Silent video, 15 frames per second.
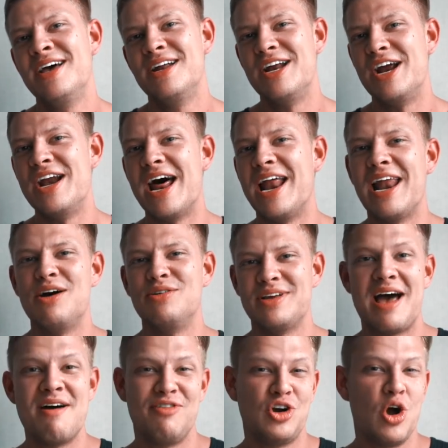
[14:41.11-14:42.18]
Then you're not allowed to
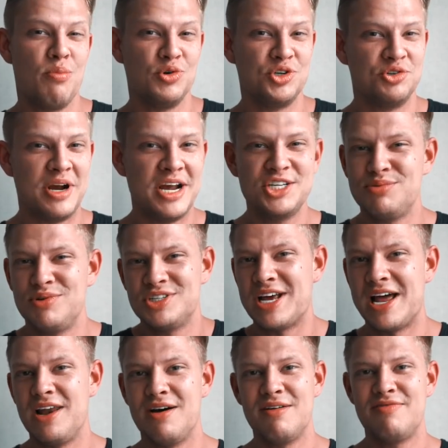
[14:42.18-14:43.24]
have a couple drinks, because
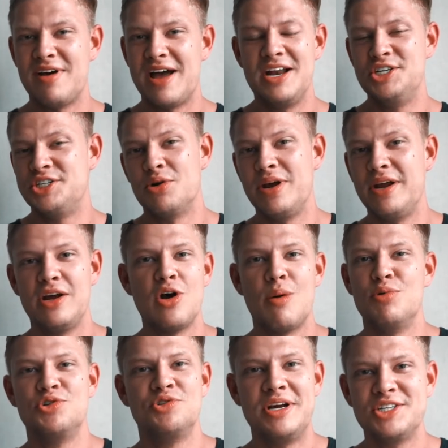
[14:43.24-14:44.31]
I love enjoying a
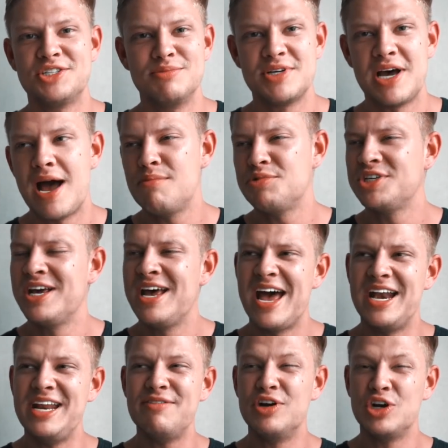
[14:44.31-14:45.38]
couple drinks sometimes.
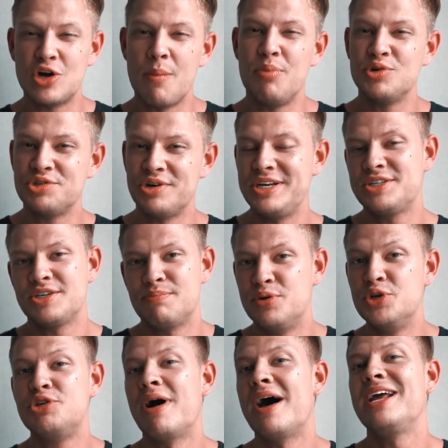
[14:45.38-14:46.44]
And even a couple drinks
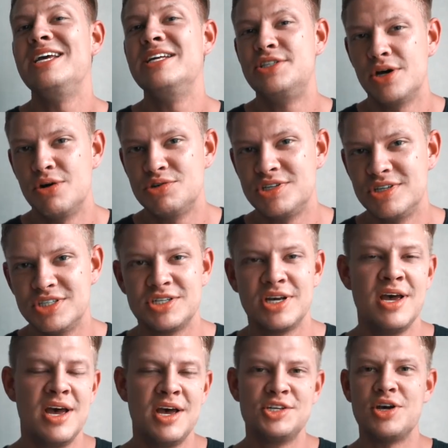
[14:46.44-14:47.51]
put you out of ketosis.
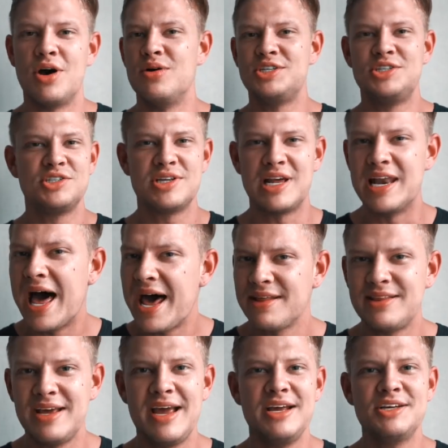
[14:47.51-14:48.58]
So it's just a lot
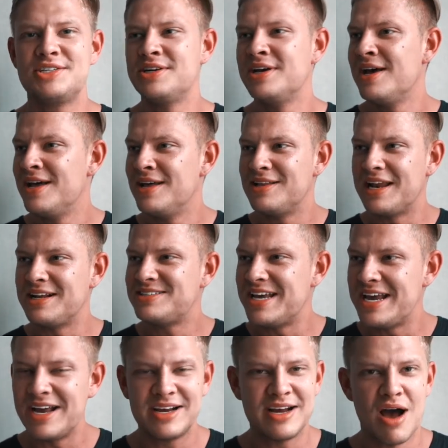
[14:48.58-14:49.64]
of things to like
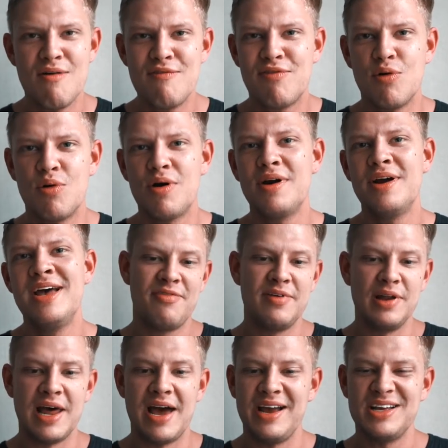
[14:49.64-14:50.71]
take account for. I
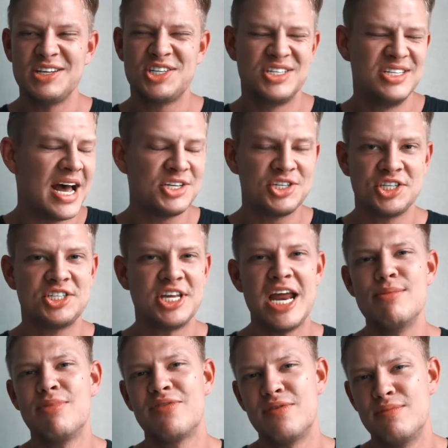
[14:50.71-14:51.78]
feel like it's not
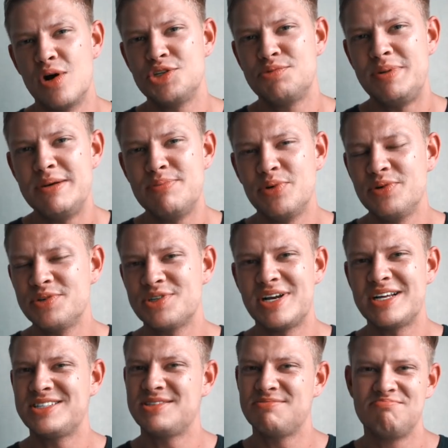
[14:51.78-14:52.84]
sustainable for most people. So
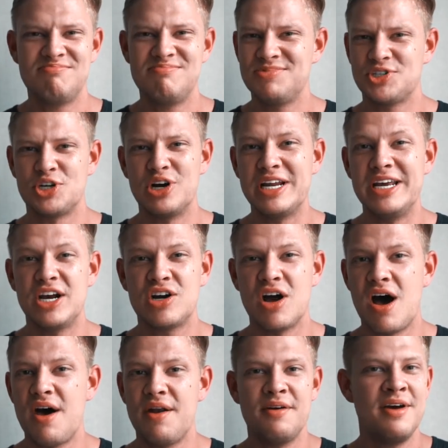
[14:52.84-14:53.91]
that's certainly a
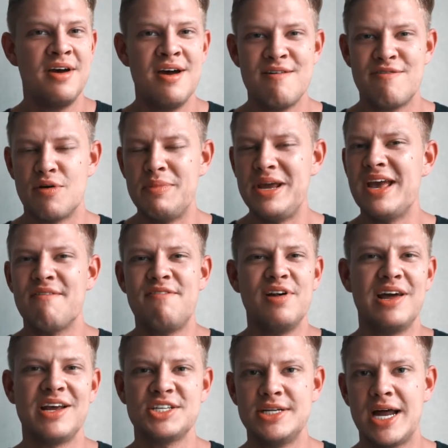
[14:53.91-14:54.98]
con. For me, I feel
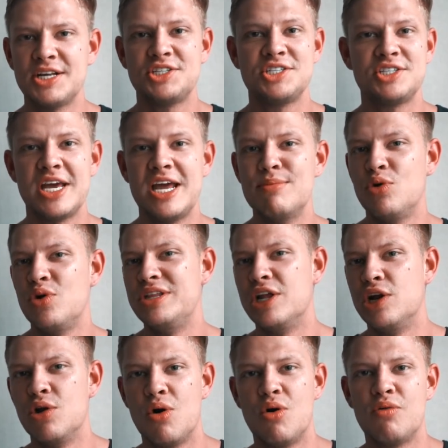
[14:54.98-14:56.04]
like it's not sustainable in the
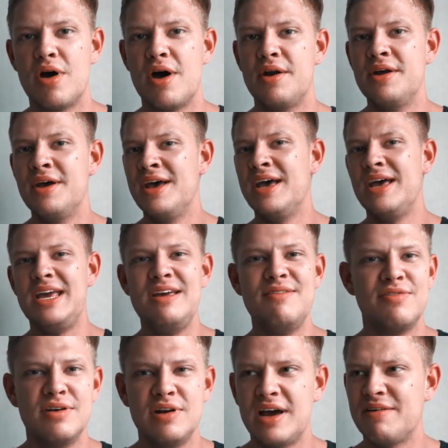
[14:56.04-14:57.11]
long run,
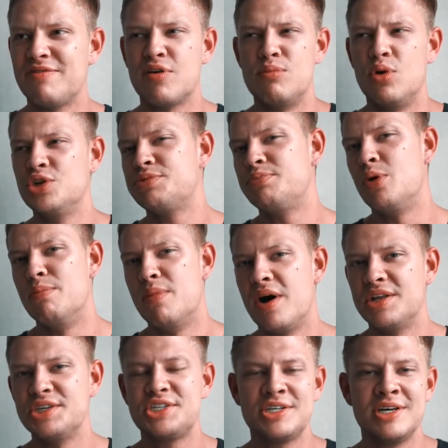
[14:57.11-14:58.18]
even like for multiple
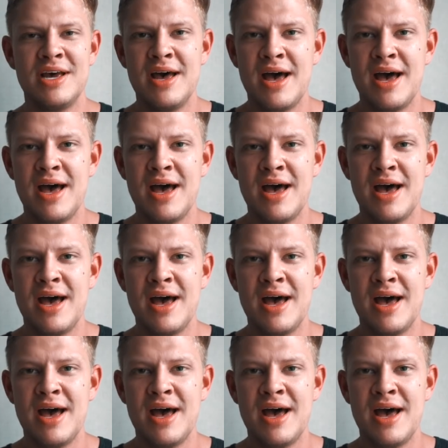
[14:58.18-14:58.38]
months.